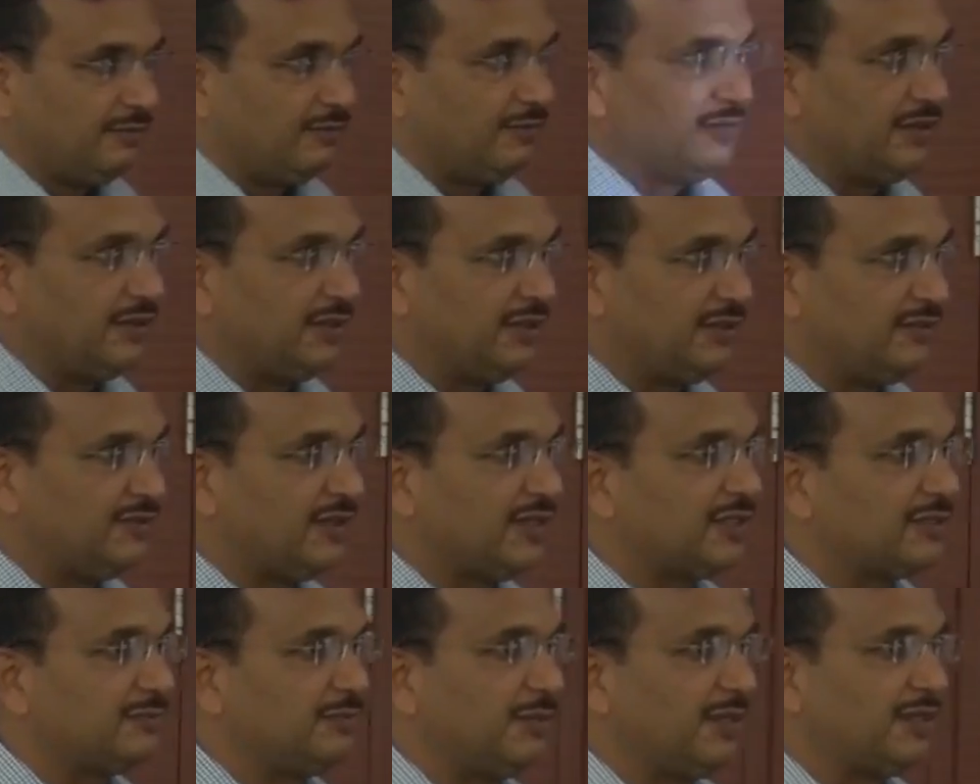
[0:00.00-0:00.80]

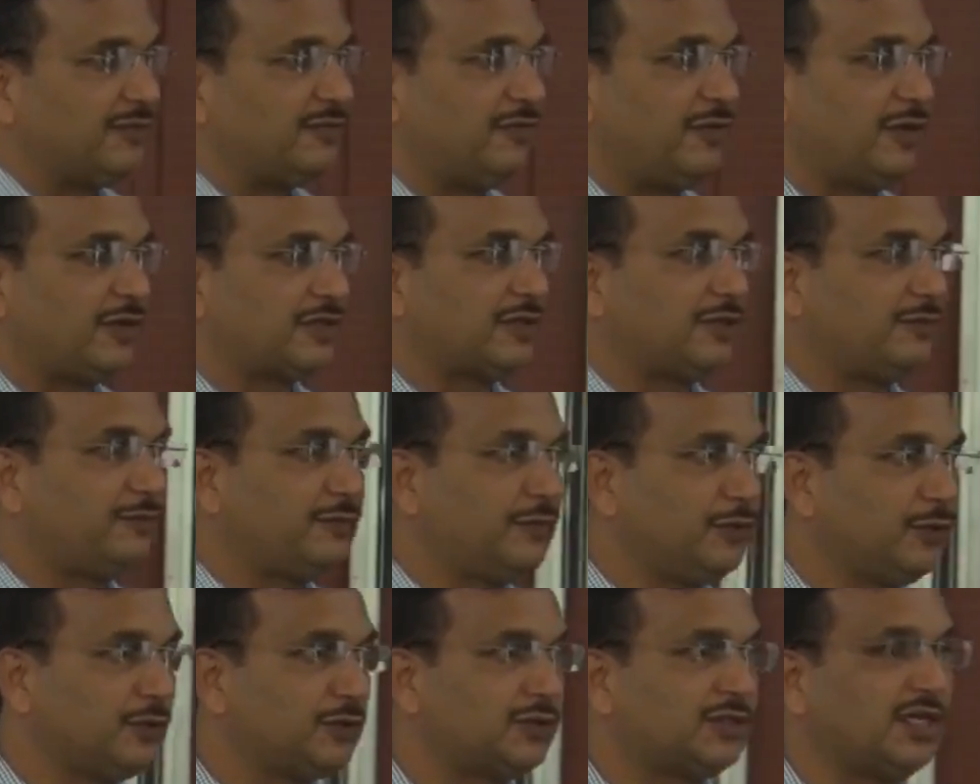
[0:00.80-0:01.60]
investment for the
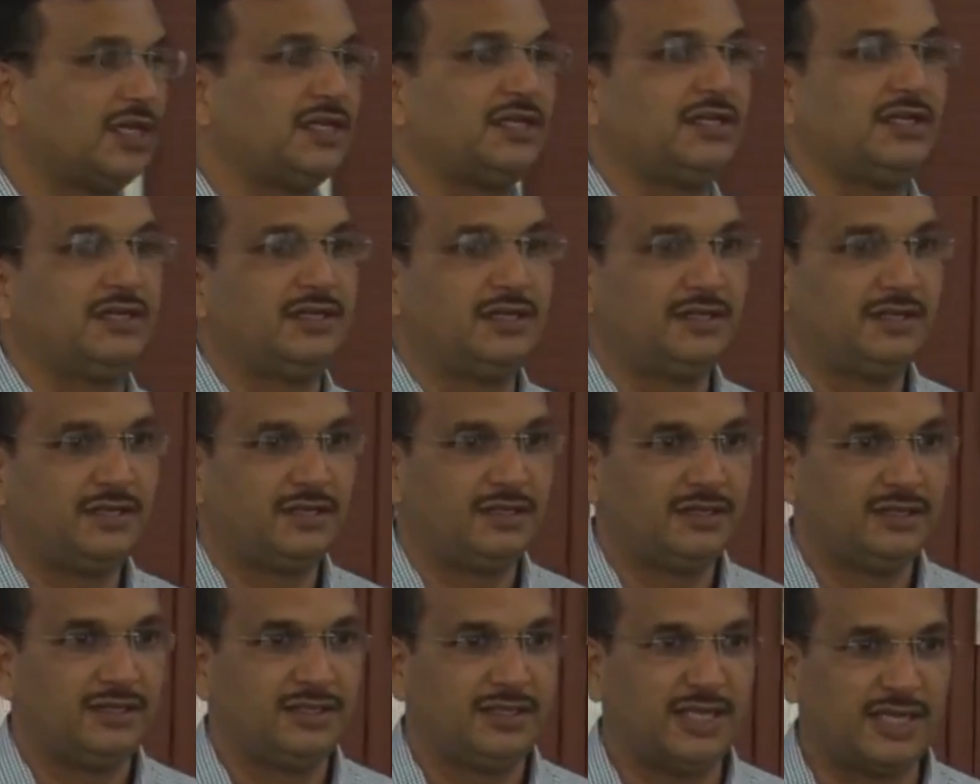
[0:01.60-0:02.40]
future
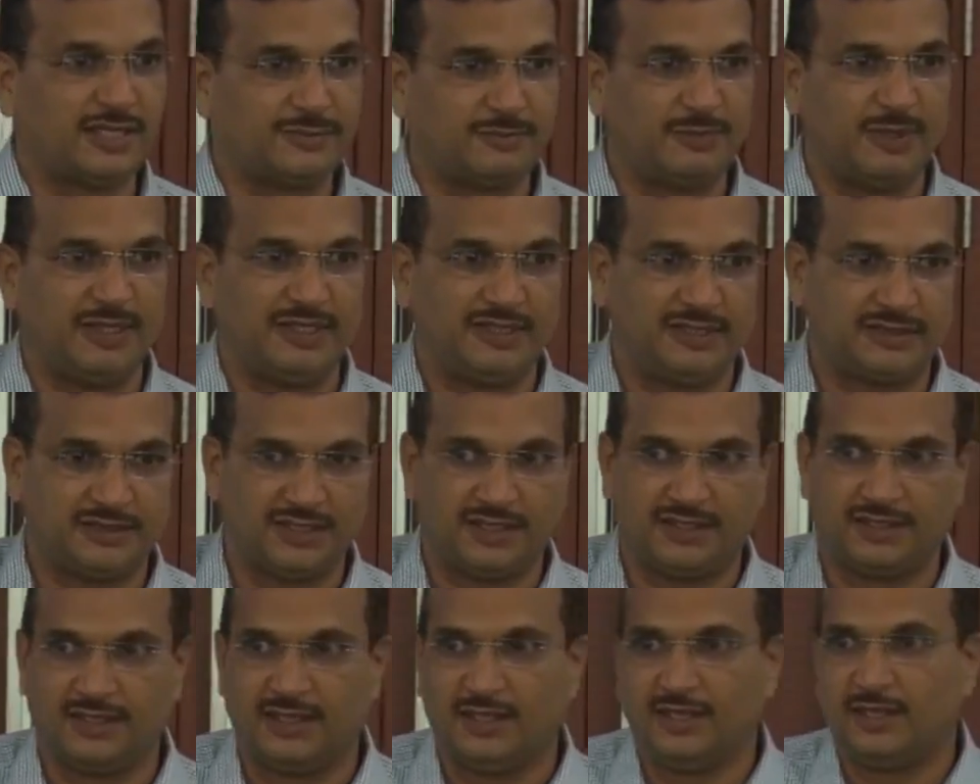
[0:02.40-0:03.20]
expenditure.
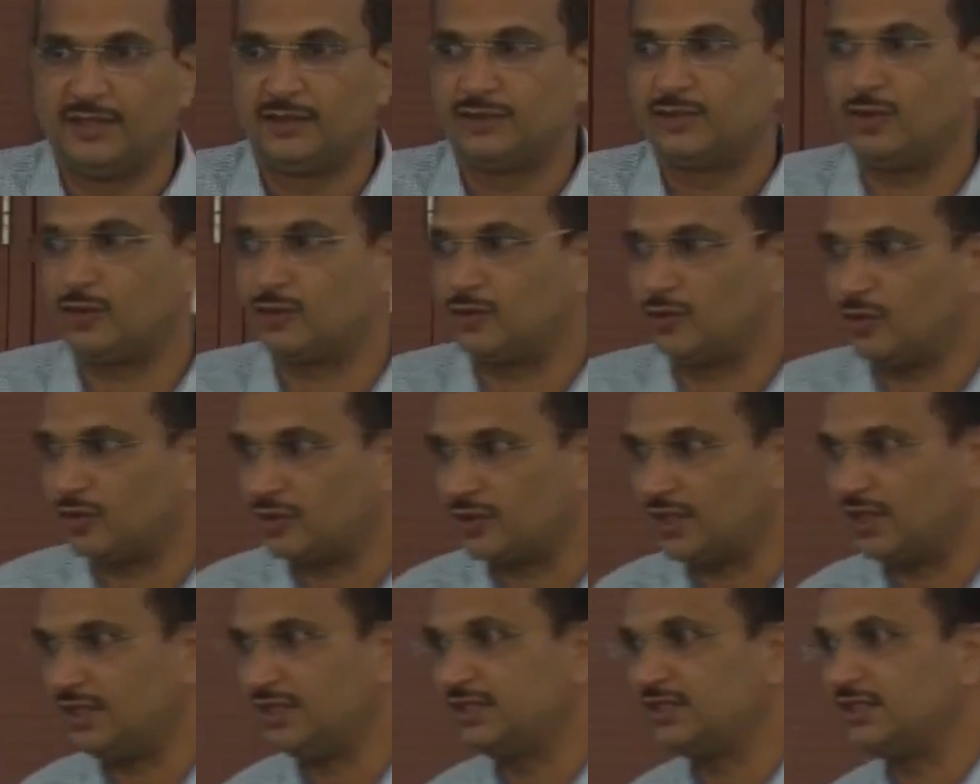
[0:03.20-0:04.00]
So
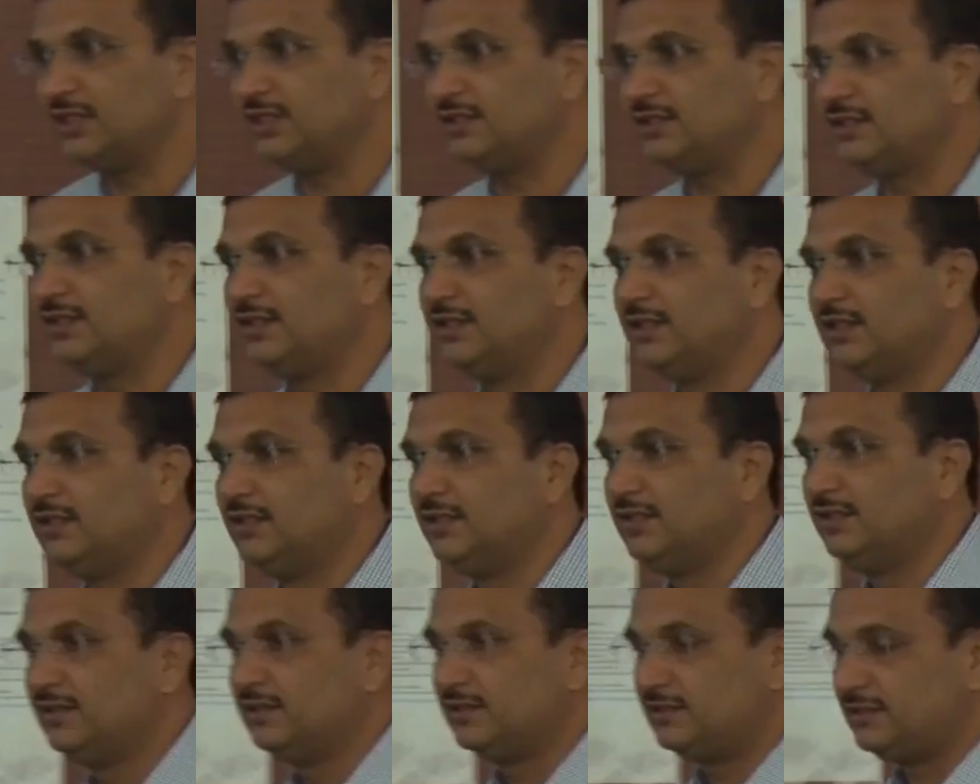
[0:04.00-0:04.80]
total it is
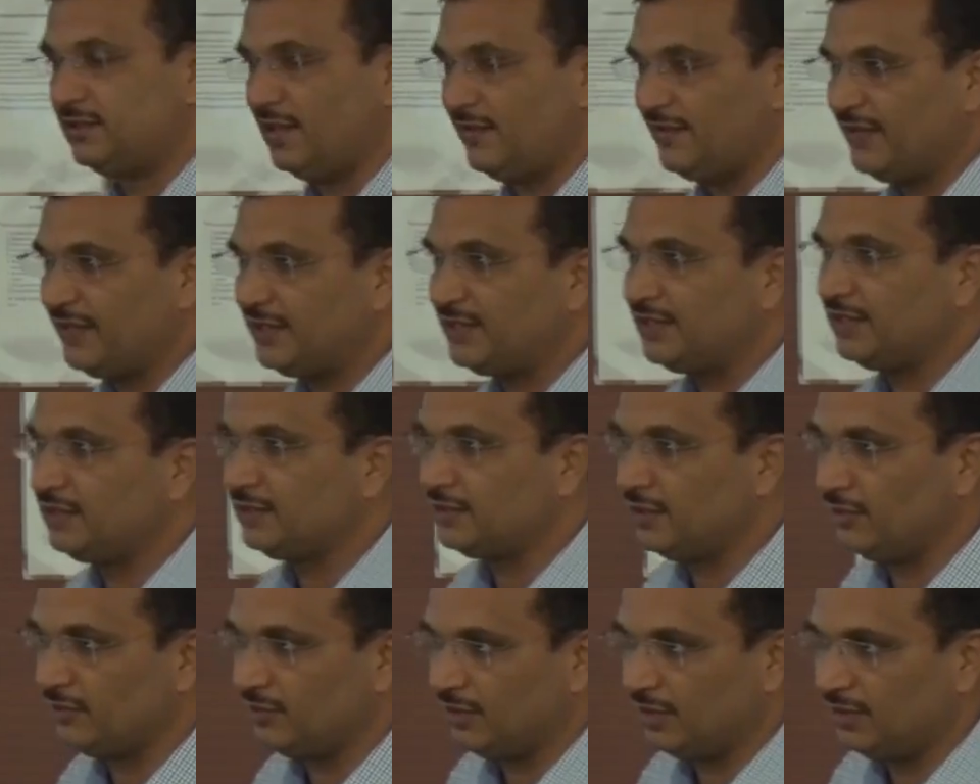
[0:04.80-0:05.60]

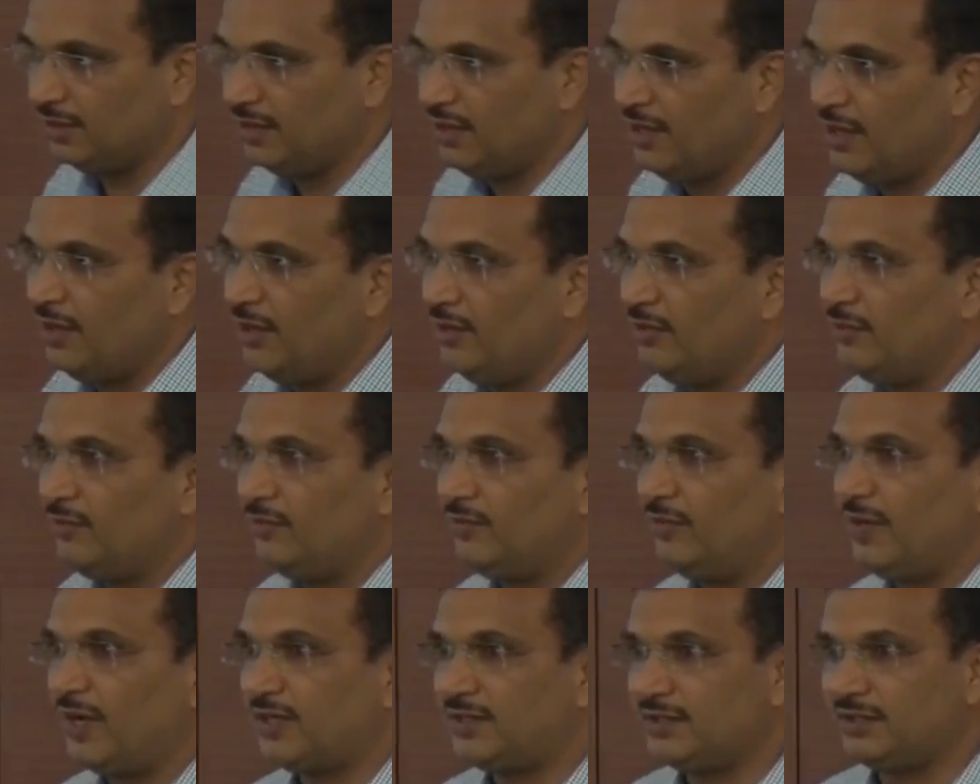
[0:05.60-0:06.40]
17,000.
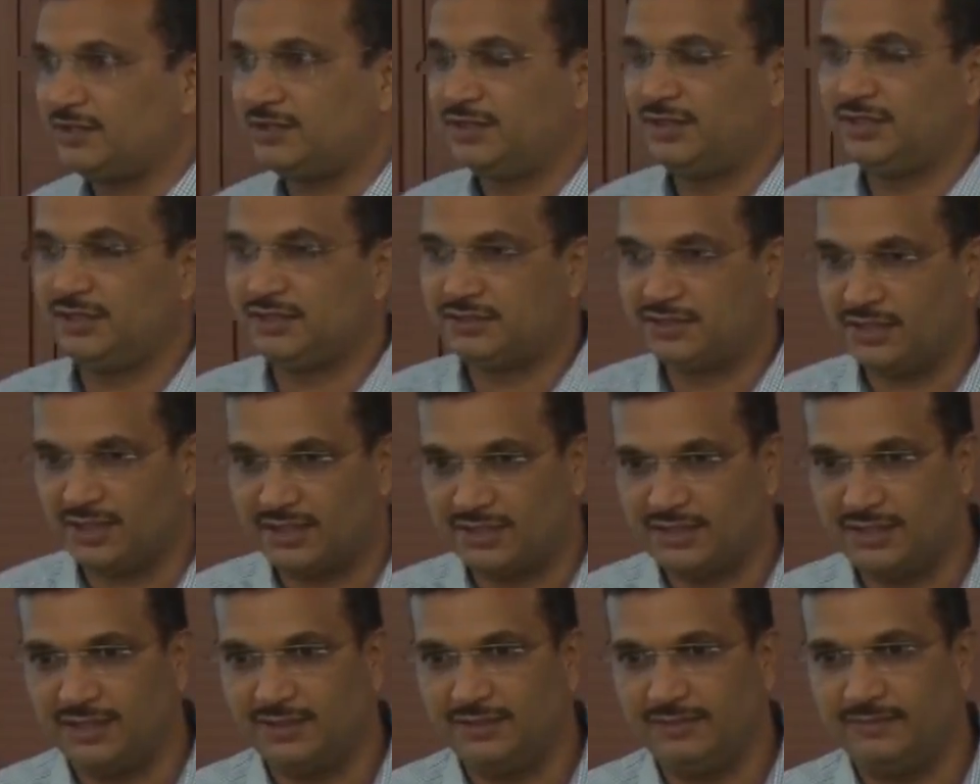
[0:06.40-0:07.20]
What is his
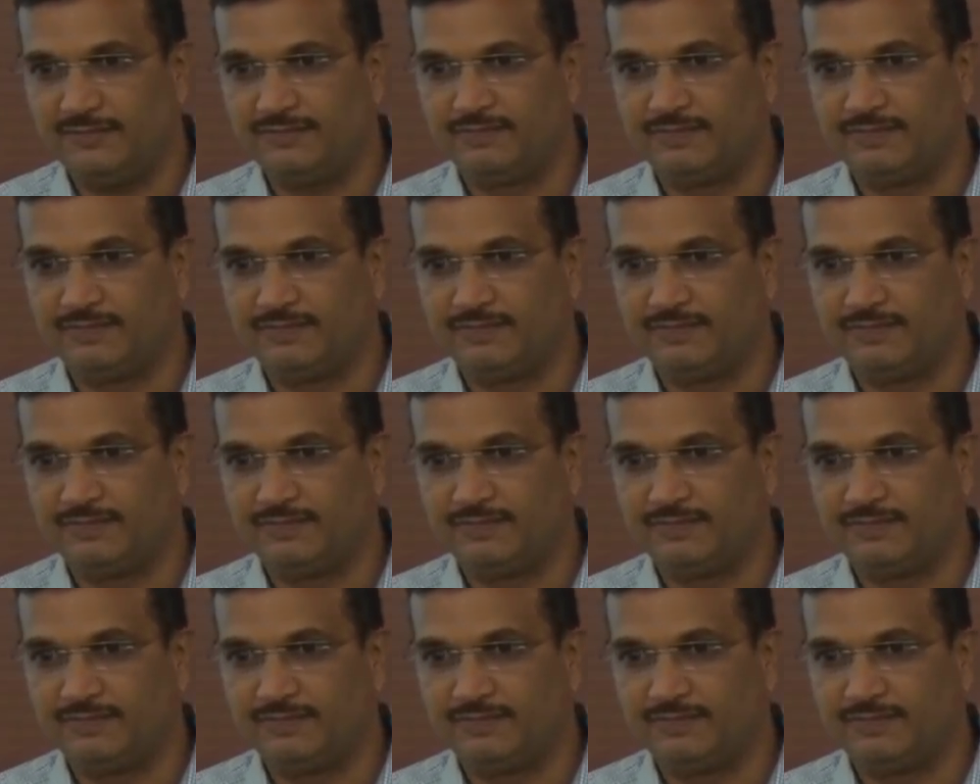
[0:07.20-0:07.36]
earning?